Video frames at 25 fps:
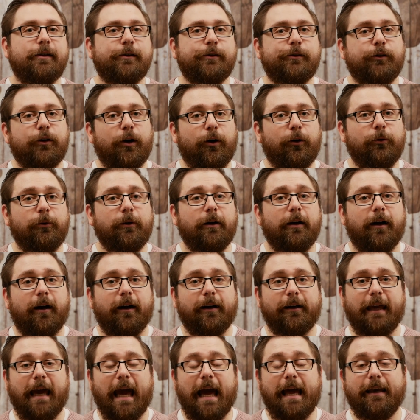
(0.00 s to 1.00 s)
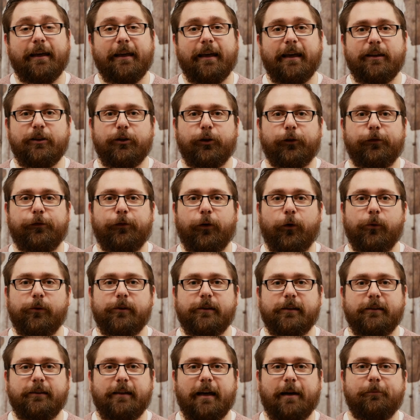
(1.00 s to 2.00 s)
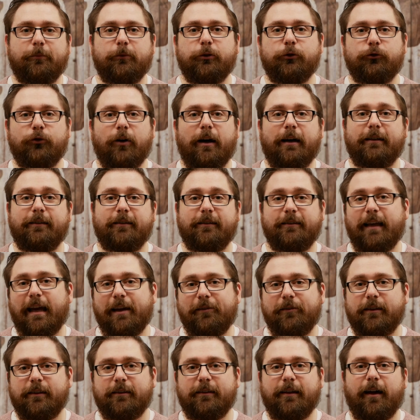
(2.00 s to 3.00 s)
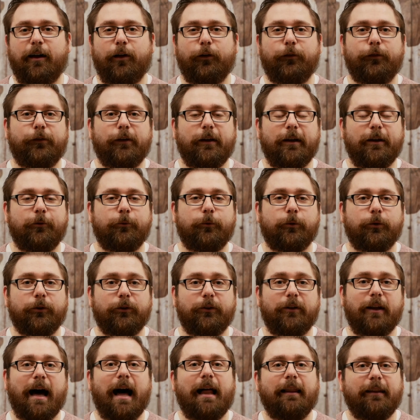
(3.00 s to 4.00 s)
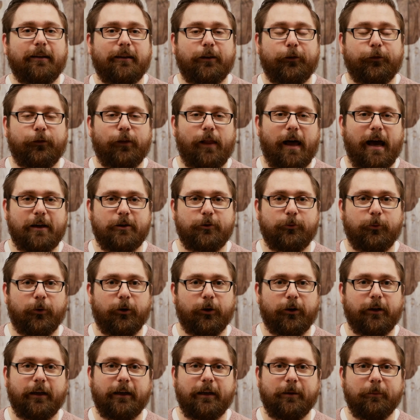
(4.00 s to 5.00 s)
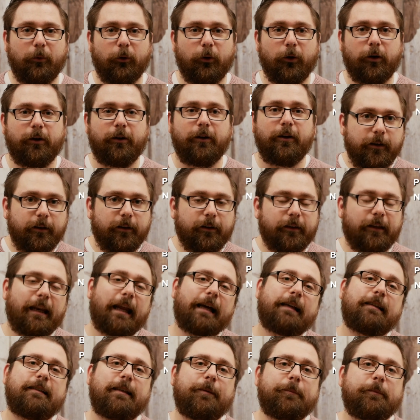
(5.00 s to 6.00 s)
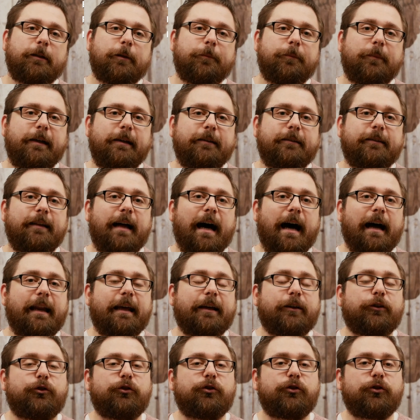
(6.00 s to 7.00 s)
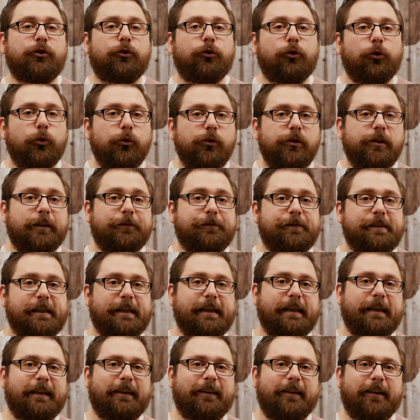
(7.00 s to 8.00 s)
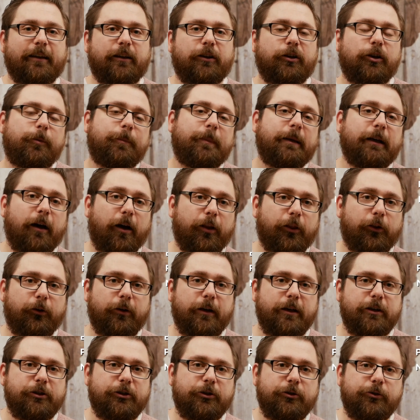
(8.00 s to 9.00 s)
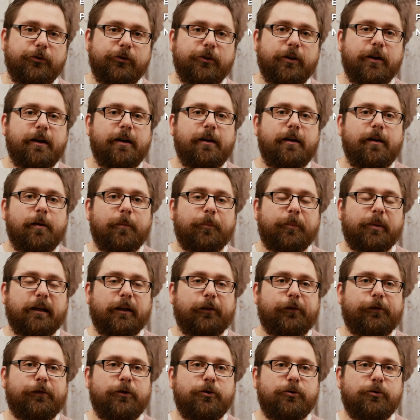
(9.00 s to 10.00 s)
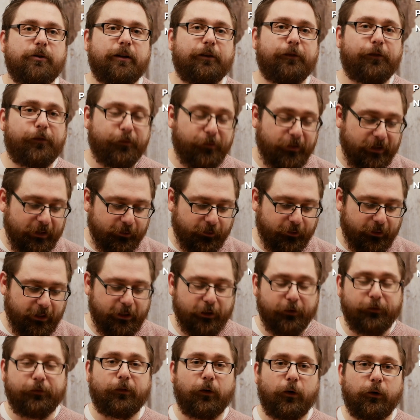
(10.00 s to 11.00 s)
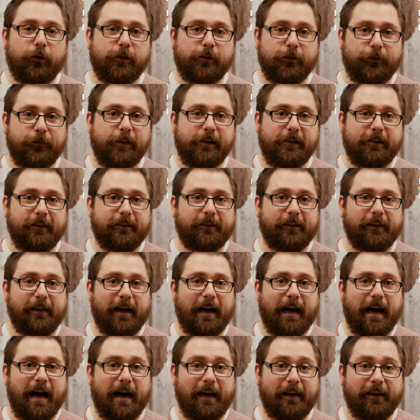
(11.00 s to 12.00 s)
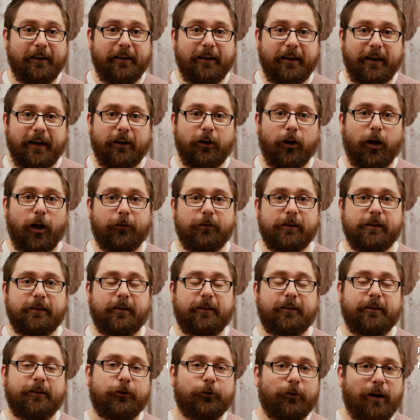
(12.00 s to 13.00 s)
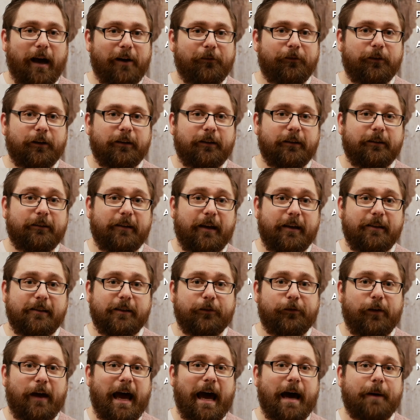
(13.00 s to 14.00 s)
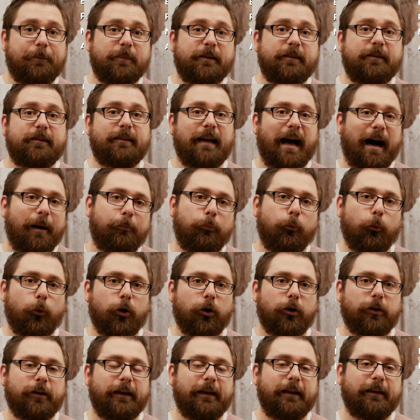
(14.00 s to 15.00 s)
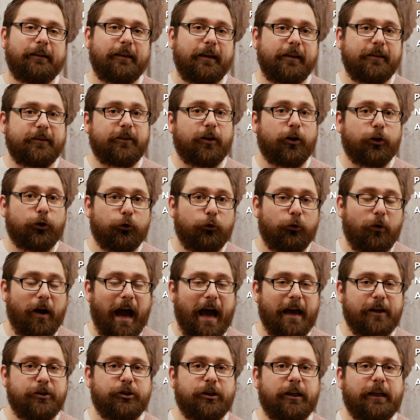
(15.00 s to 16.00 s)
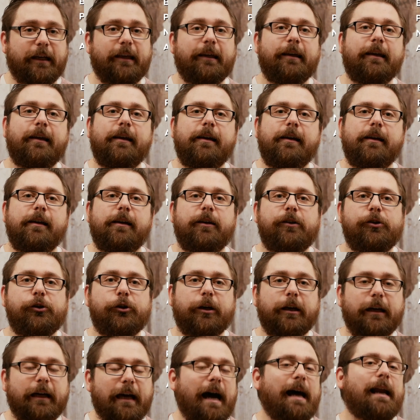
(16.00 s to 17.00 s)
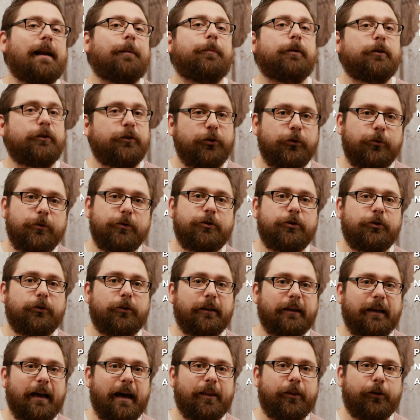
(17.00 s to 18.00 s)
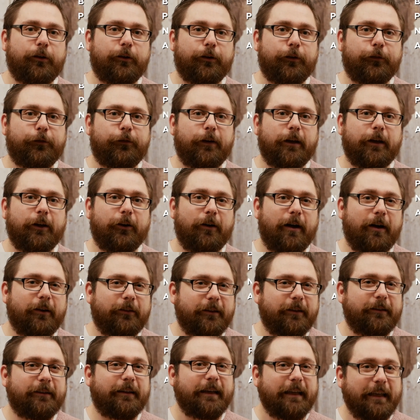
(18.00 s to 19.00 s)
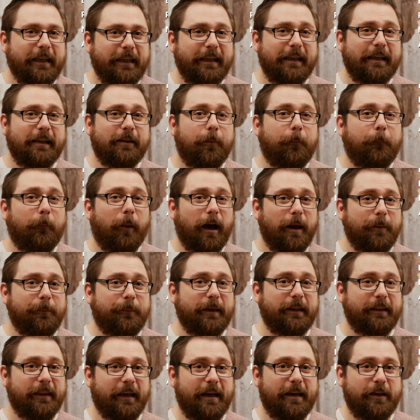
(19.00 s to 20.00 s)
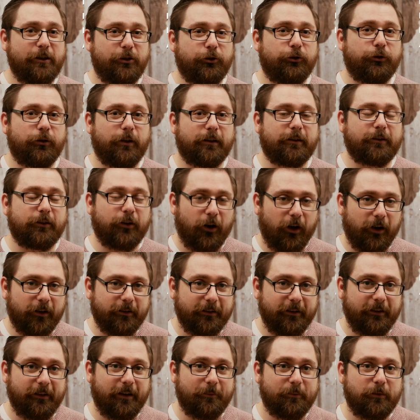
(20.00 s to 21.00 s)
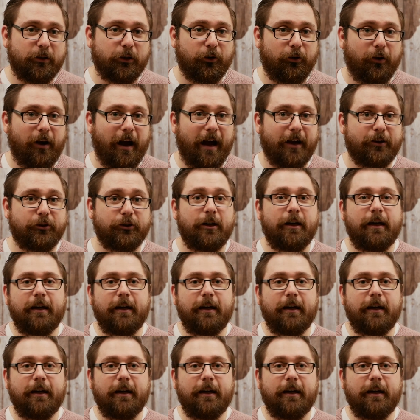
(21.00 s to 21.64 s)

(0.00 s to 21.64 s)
So again, in your phone's attempt to try to save itself, it will not let the flash work anymore. The next symptom is not exclusive to heat. It could be other issues, but if you can feel that your phone is physically hot and all of a sudden graphic-intensive apps stop working, they start crashing, you can kind of put two and two together and figure out that the heat might be the issue that's causing them to crash.